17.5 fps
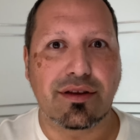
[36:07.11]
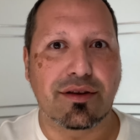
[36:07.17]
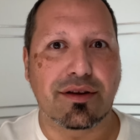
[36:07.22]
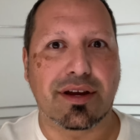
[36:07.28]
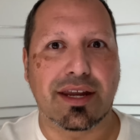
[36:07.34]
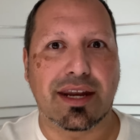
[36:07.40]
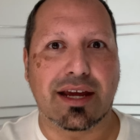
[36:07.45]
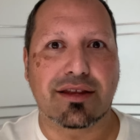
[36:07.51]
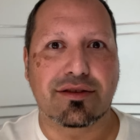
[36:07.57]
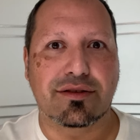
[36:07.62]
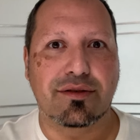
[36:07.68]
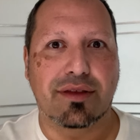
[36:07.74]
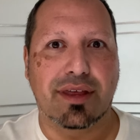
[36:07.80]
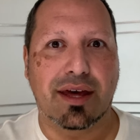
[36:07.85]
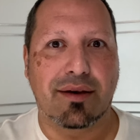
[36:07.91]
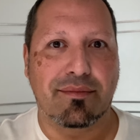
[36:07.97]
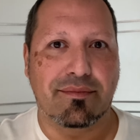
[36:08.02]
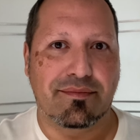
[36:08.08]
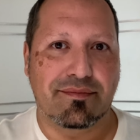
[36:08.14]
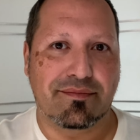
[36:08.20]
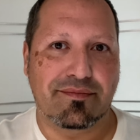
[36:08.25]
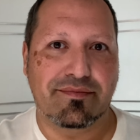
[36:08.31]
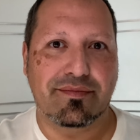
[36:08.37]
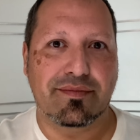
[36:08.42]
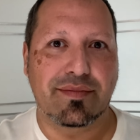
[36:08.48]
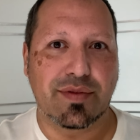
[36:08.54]
You connect to them,
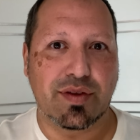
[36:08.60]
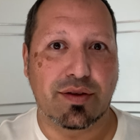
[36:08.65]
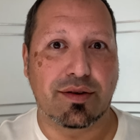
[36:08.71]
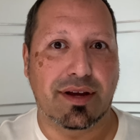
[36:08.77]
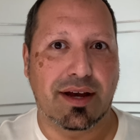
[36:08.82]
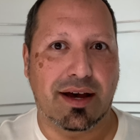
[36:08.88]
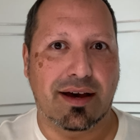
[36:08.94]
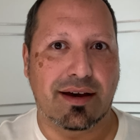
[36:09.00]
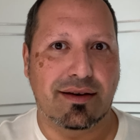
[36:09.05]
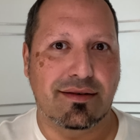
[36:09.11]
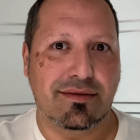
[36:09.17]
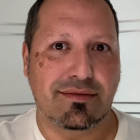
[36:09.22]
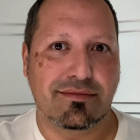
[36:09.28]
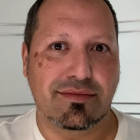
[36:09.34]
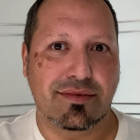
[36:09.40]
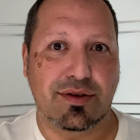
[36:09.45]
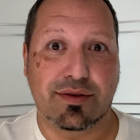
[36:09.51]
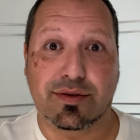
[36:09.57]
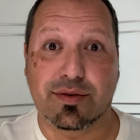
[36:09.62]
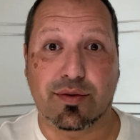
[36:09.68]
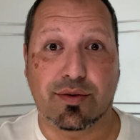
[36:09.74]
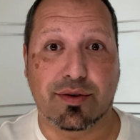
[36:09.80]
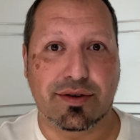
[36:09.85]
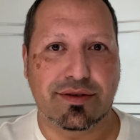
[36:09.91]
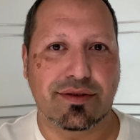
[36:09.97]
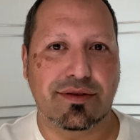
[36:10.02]
to God, to
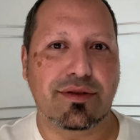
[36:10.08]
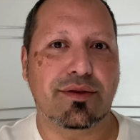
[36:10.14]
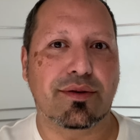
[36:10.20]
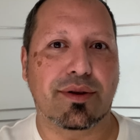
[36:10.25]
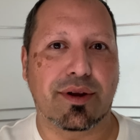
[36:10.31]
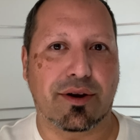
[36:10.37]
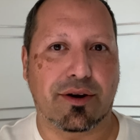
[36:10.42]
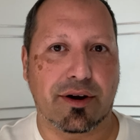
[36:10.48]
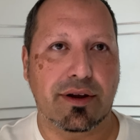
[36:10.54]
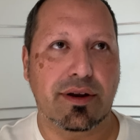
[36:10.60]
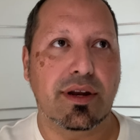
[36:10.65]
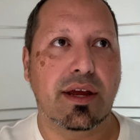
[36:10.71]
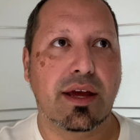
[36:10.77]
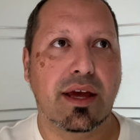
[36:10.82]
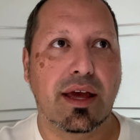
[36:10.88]
Source through your heart.